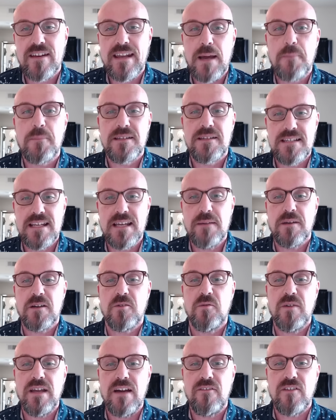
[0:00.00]
an epidemic.
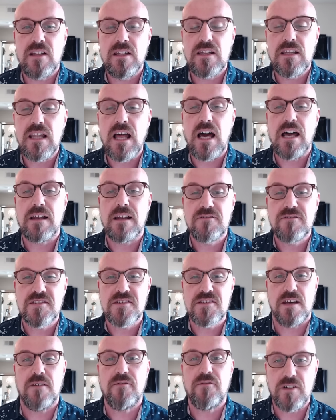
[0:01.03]
We have a lot of
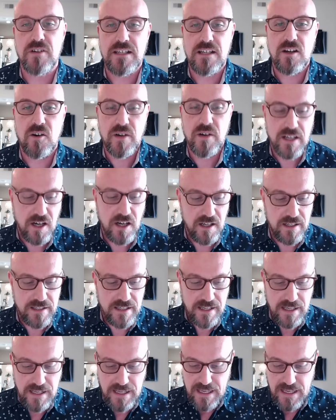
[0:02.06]
suffering going on.